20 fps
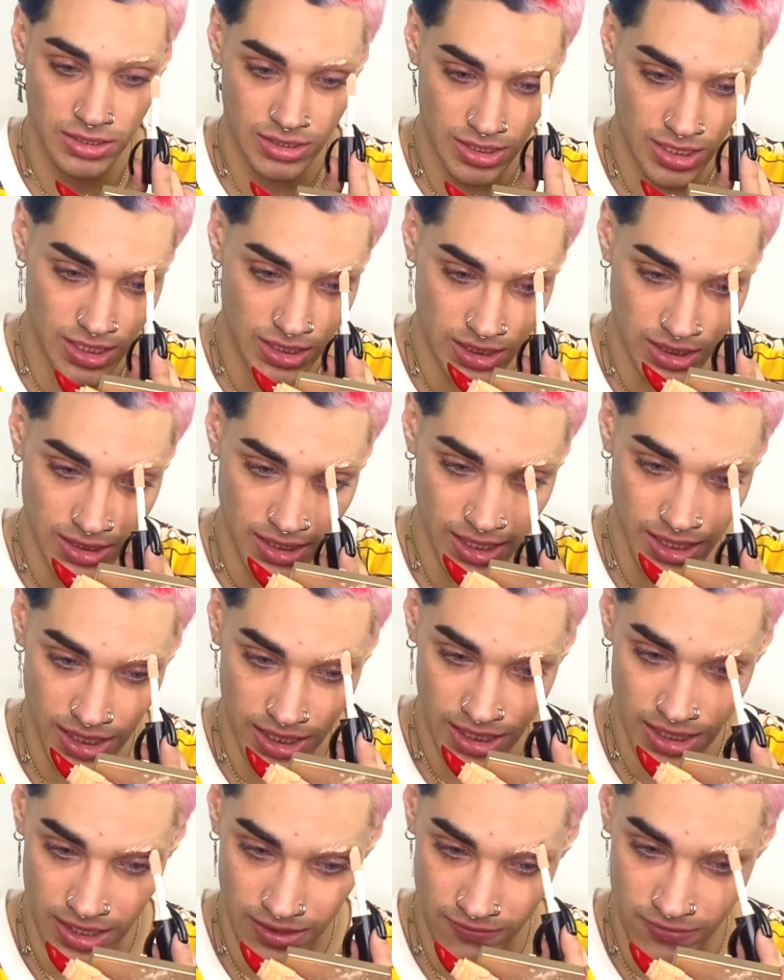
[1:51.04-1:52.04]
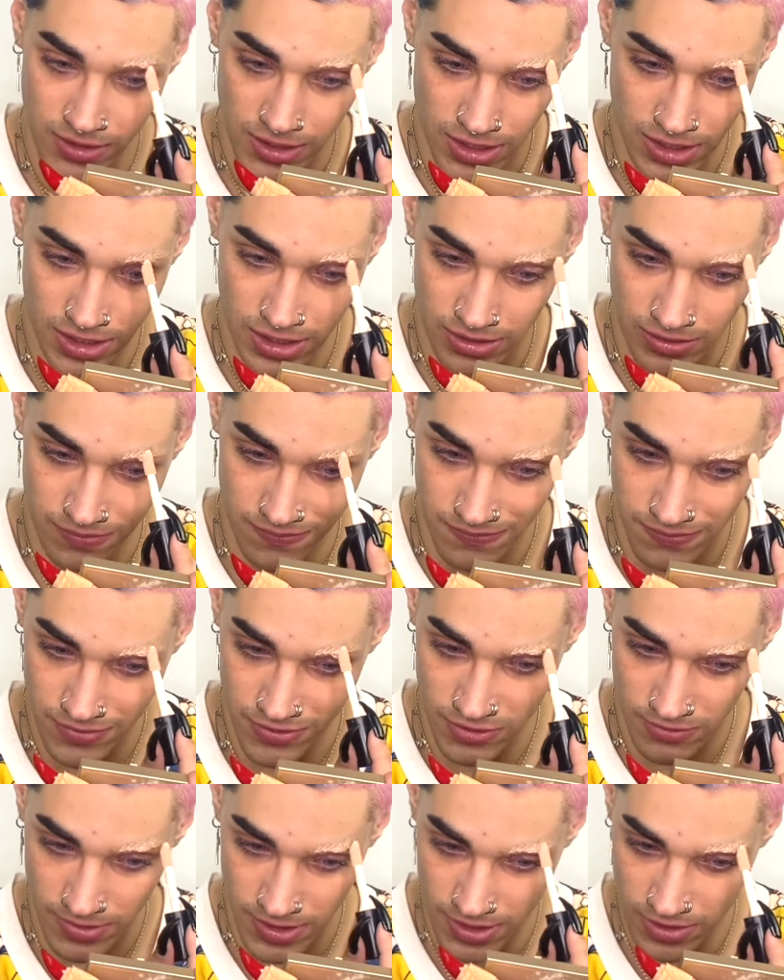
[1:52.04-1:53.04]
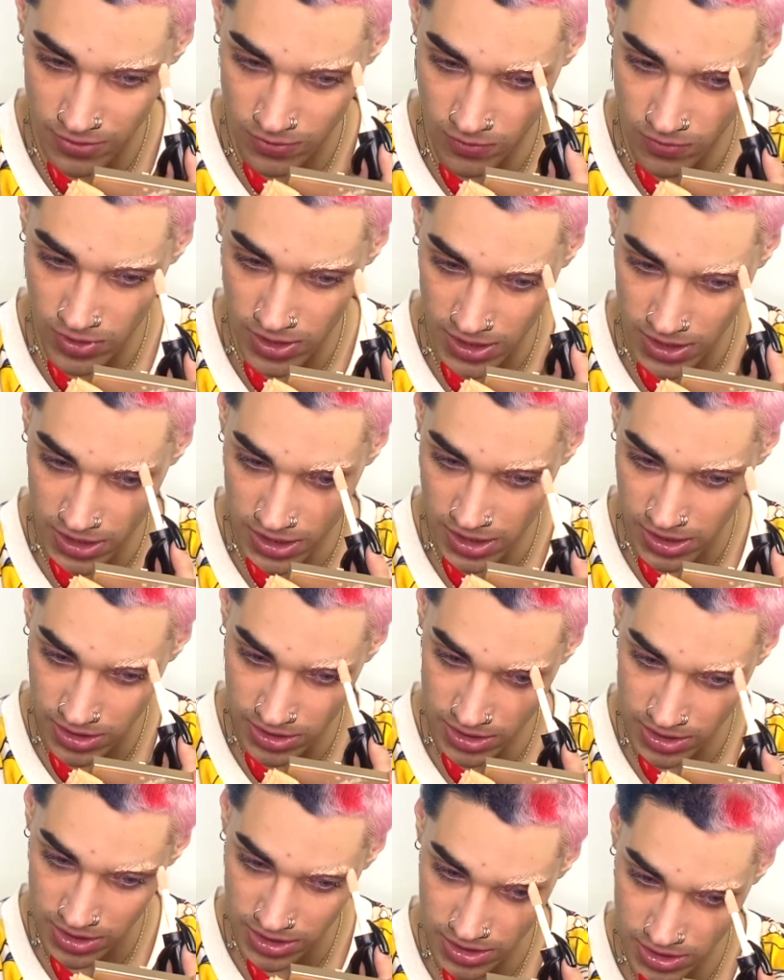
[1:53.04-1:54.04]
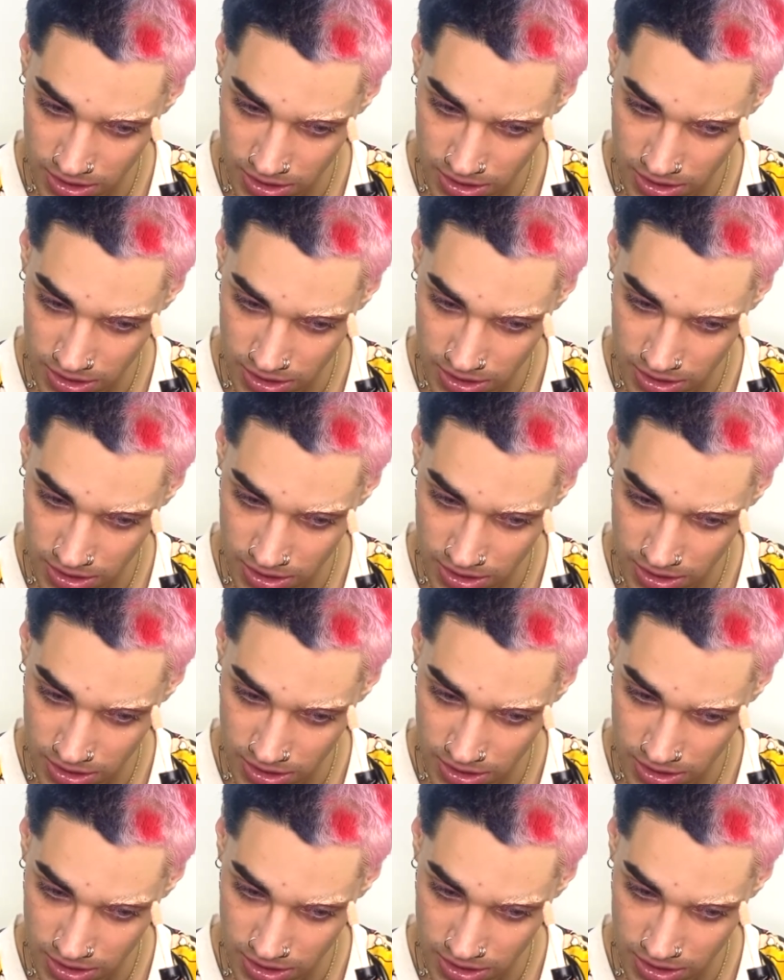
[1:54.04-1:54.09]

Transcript: and just like cover up to make it one color.